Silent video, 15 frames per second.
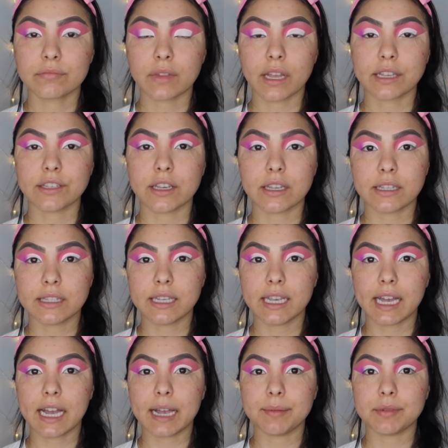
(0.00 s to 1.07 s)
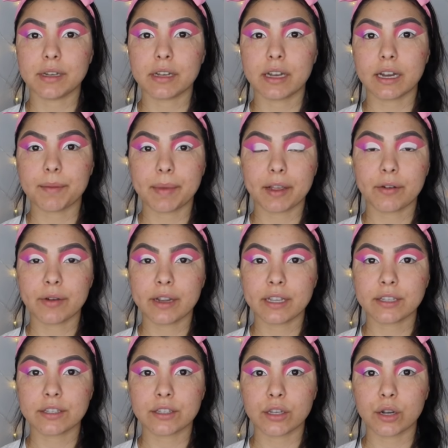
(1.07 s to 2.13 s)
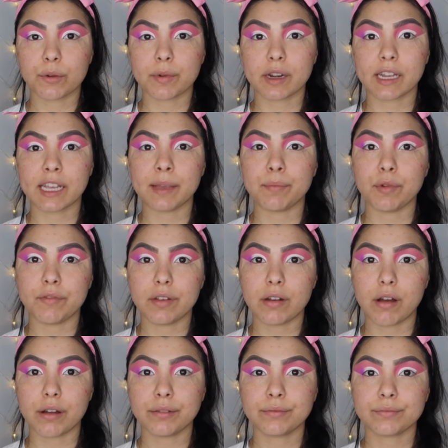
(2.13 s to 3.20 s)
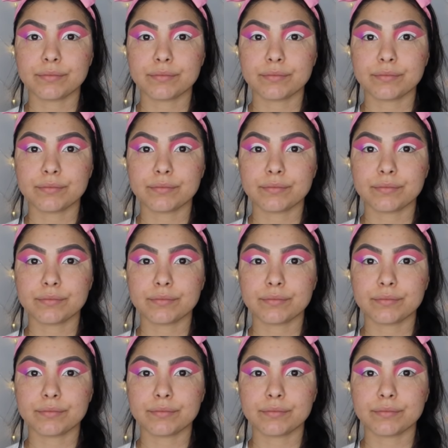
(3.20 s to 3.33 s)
As you can see, I'm done cutting my crease, so we're gonna keep moving on.